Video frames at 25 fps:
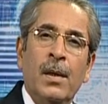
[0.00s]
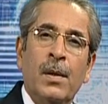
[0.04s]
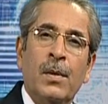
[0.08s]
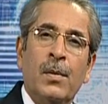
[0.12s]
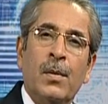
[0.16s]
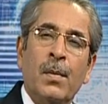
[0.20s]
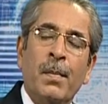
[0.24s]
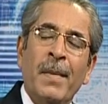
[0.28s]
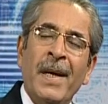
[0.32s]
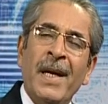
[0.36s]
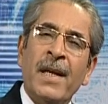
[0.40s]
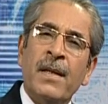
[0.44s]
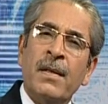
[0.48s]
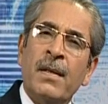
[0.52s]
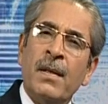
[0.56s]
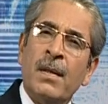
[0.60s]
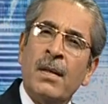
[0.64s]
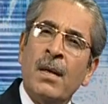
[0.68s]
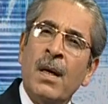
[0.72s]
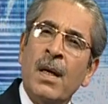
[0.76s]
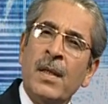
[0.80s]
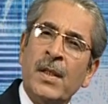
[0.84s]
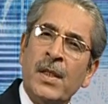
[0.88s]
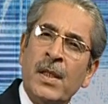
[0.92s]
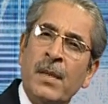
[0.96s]
To make the
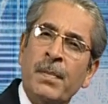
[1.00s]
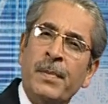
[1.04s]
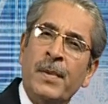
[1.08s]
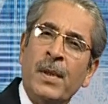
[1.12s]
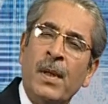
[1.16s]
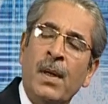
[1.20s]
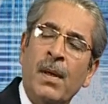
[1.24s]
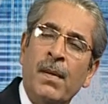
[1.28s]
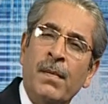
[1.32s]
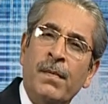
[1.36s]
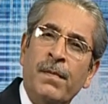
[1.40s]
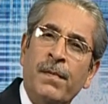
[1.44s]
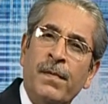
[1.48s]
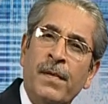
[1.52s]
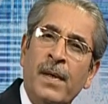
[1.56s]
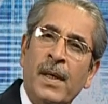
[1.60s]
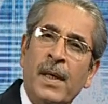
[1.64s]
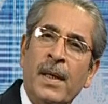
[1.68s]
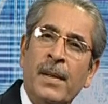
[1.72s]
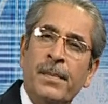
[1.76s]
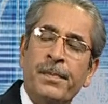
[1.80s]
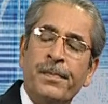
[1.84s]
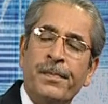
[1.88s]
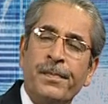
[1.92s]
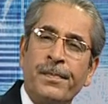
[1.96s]
concept of
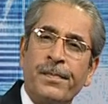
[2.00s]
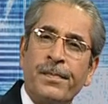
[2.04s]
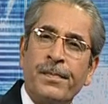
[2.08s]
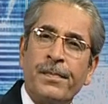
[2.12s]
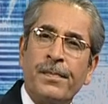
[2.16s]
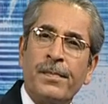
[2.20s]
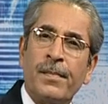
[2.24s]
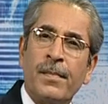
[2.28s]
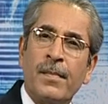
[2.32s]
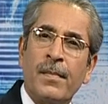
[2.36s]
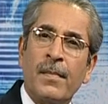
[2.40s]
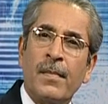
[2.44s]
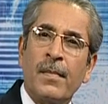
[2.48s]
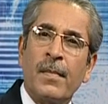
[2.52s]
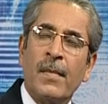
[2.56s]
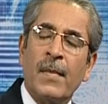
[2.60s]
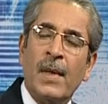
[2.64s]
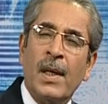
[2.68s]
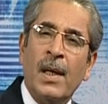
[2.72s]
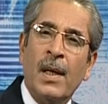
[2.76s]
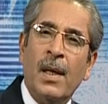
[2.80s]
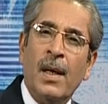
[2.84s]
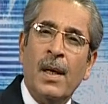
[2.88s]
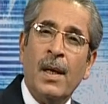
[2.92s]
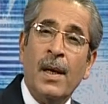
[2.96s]
um,
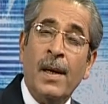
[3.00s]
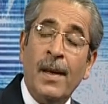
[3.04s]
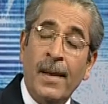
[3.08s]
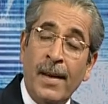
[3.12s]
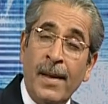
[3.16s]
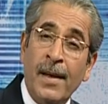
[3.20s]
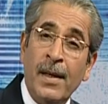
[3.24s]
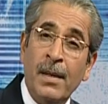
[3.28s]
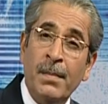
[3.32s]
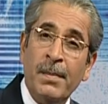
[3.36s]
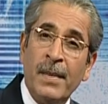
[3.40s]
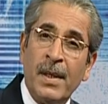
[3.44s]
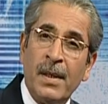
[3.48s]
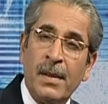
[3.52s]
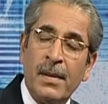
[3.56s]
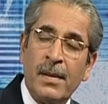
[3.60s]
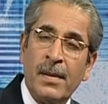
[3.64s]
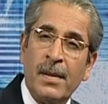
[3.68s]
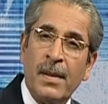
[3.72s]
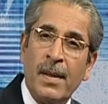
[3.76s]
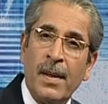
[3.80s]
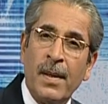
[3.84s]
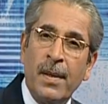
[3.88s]
alignment